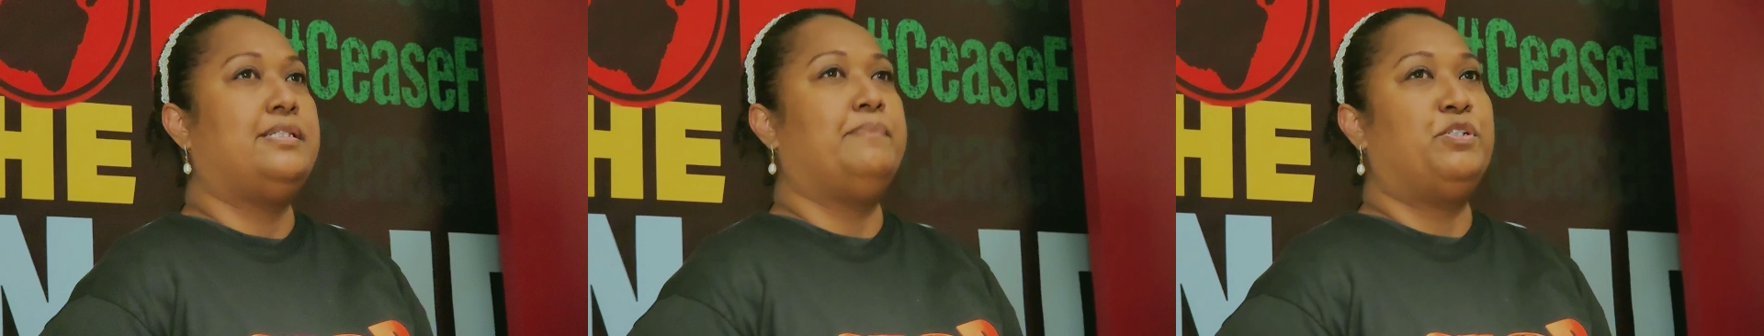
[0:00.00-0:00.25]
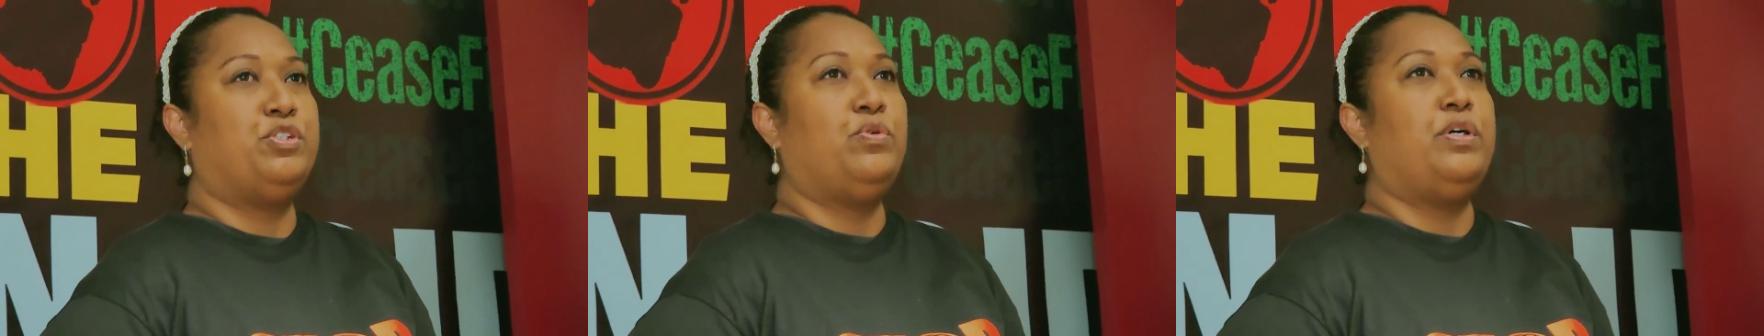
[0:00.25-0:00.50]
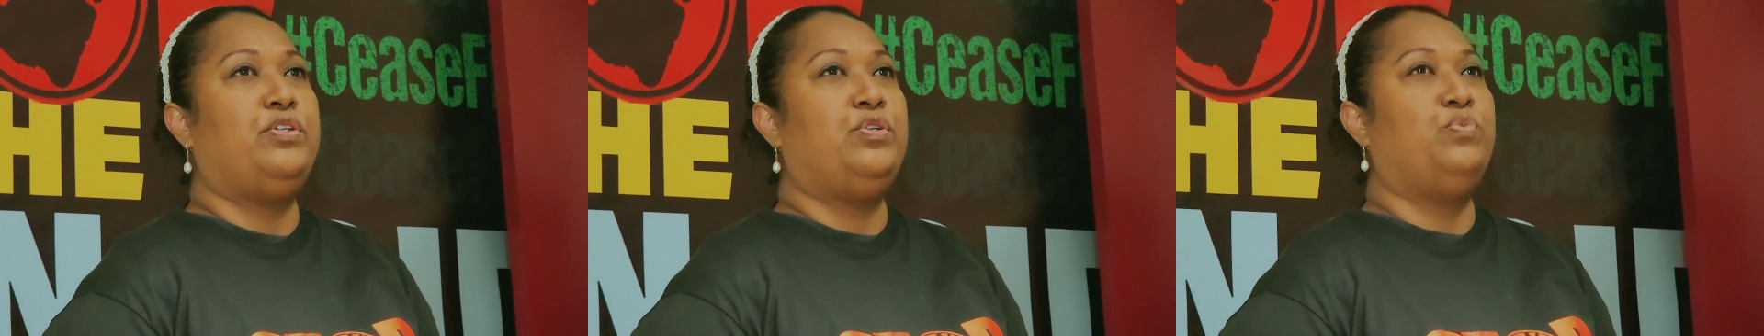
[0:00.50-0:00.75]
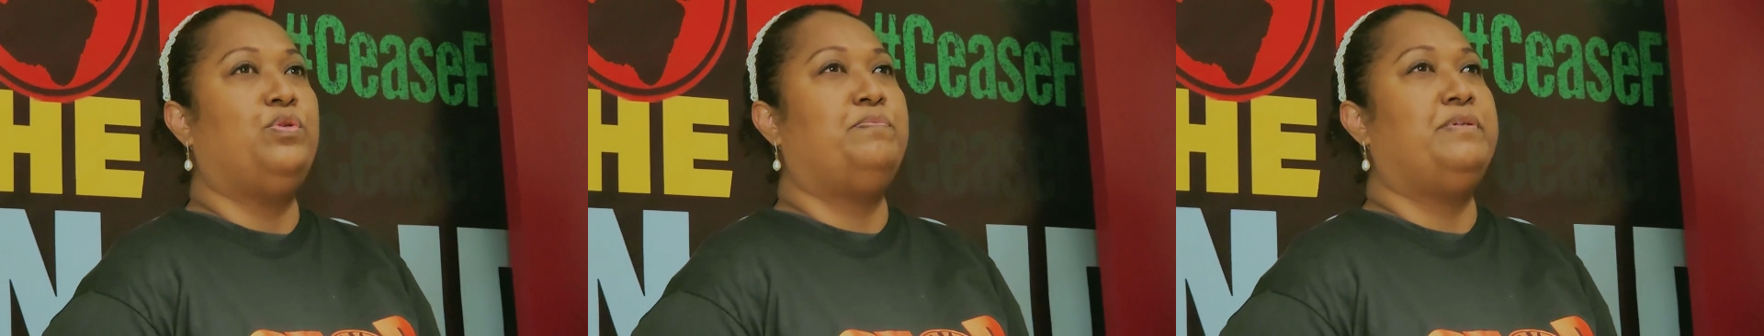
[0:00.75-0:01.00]
I'm sure
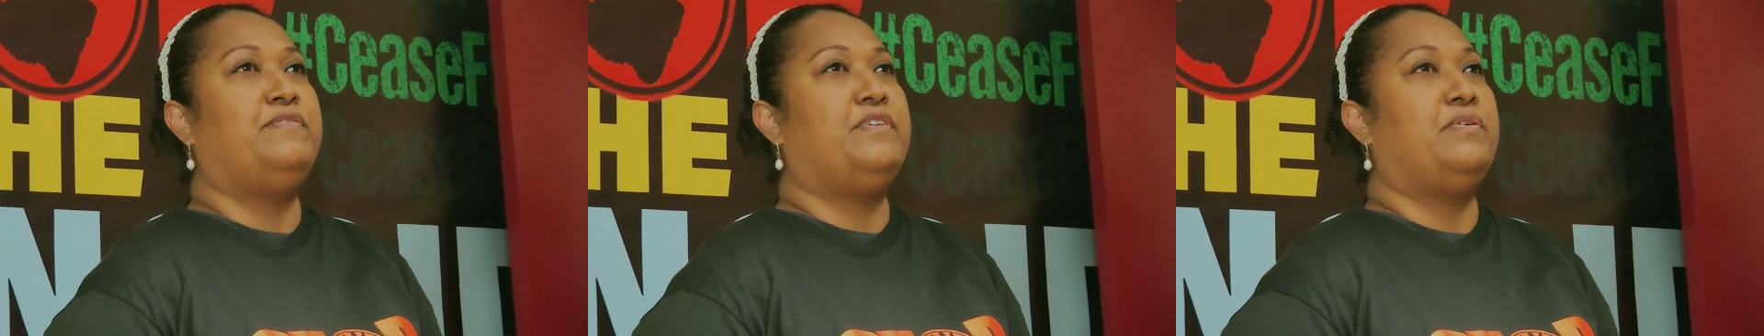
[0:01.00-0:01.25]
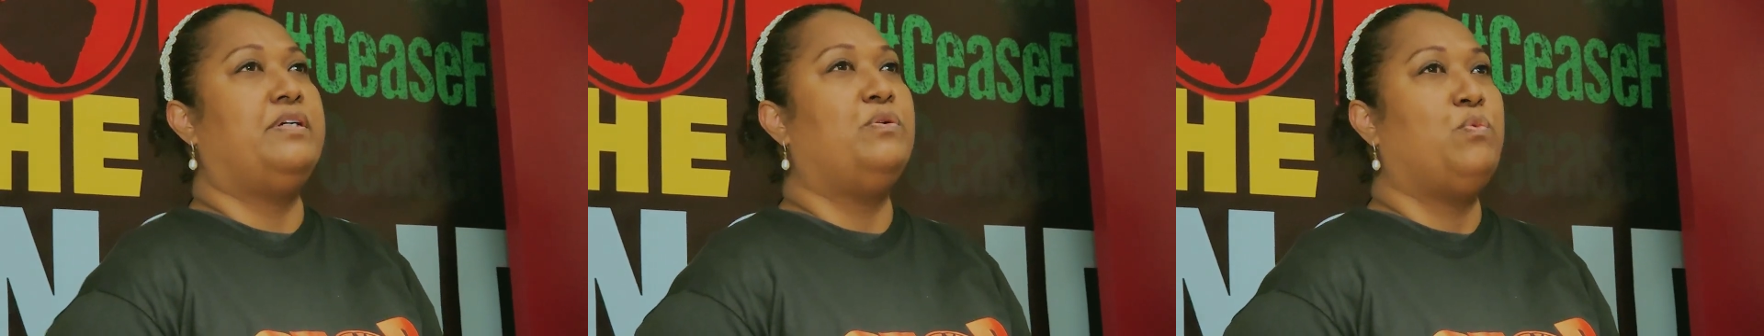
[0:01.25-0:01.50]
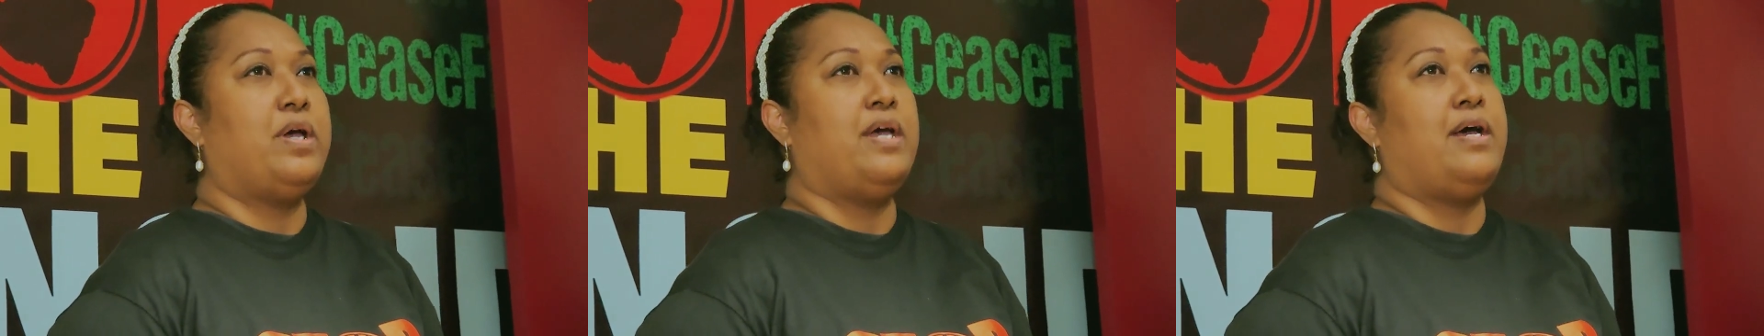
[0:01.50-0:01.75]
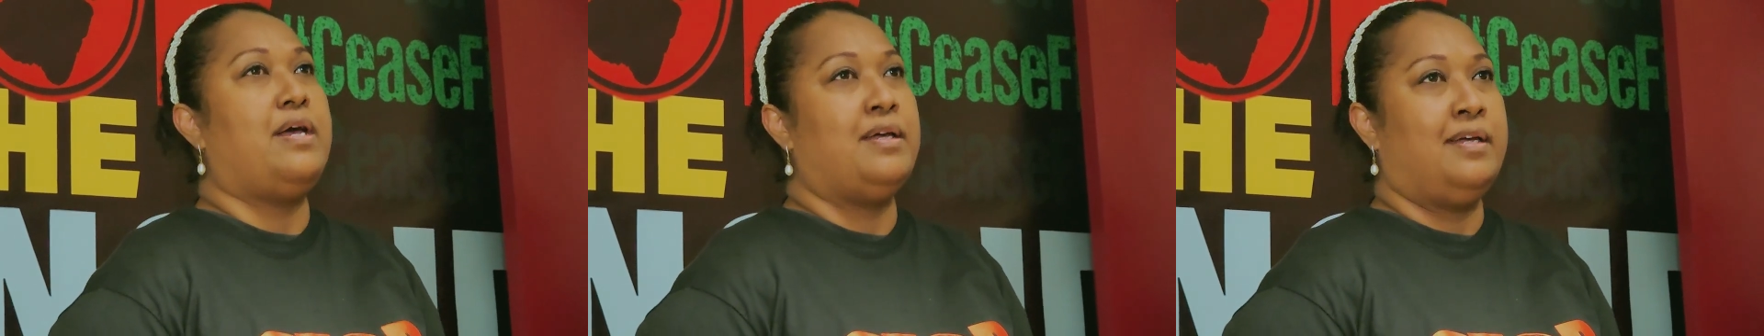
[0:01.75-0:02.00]
you will be very aware.